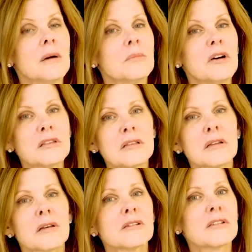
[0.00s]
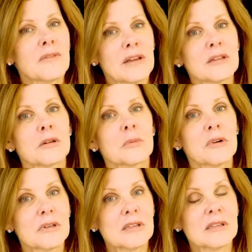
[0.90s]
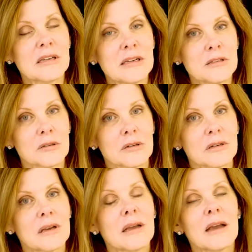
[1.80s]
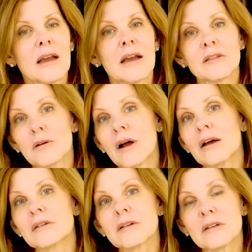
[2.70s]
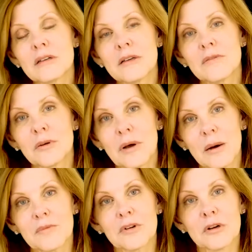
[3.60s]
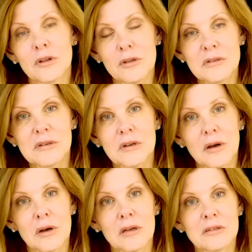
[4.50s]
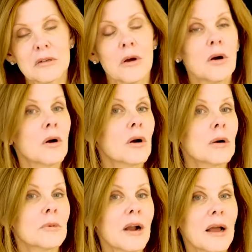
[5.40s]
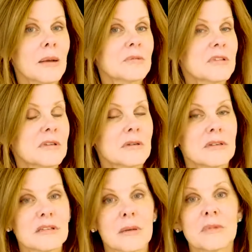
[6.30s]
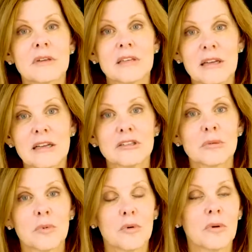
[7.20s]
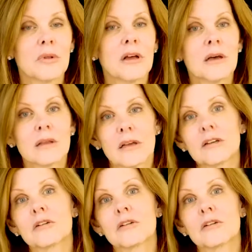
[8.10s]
Most of those fees are pretty standard, and they're either going to give you help for your closing cost or perhaps something tangible like a